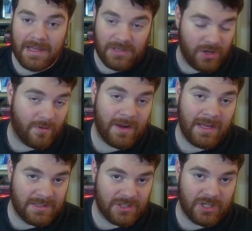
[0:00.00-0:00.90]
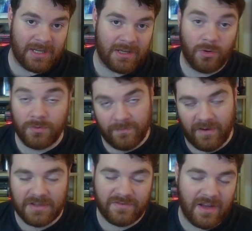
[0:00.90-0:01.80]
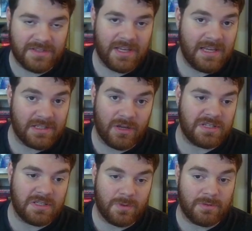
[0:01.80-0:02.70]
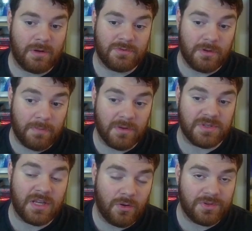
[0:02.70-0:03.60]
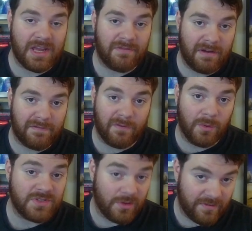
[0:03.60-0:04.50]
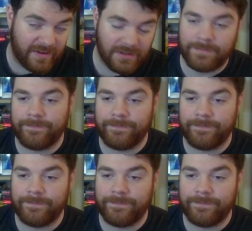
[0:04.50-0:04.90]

Yuri into Chelinka or vice versa is a nice easy way to be able to bolster your DFF forwards on the field.